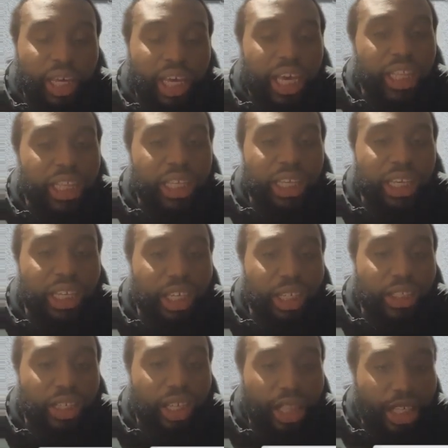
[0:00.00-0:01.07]
And
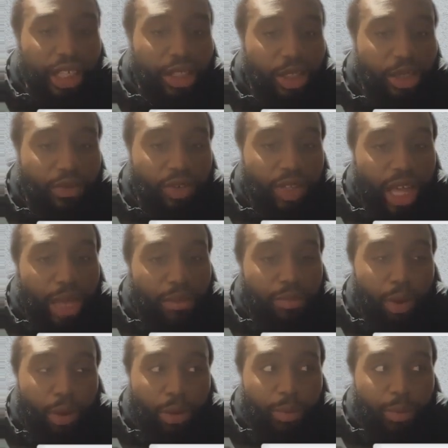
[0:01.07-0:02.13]
this is for like
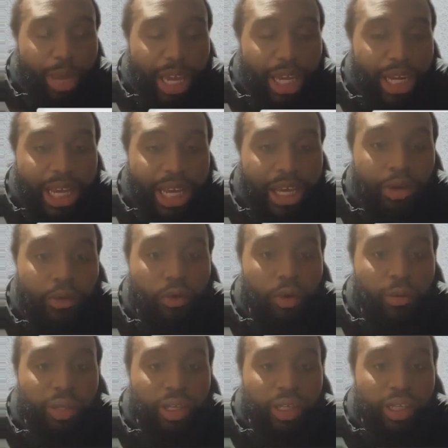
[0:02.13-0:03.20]
both men and
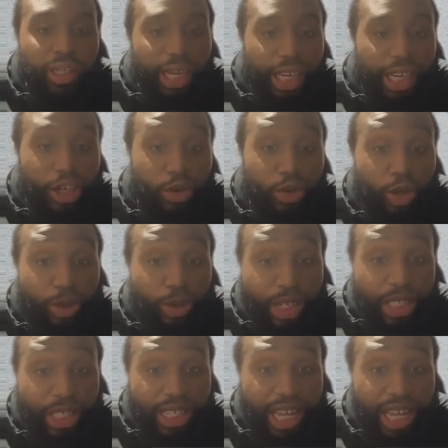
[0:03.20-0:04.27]
women. Can you agree
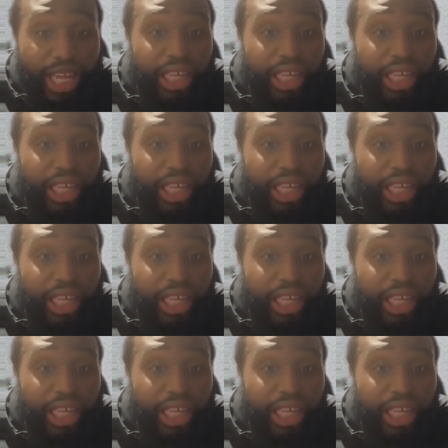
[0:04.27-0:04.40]
to that?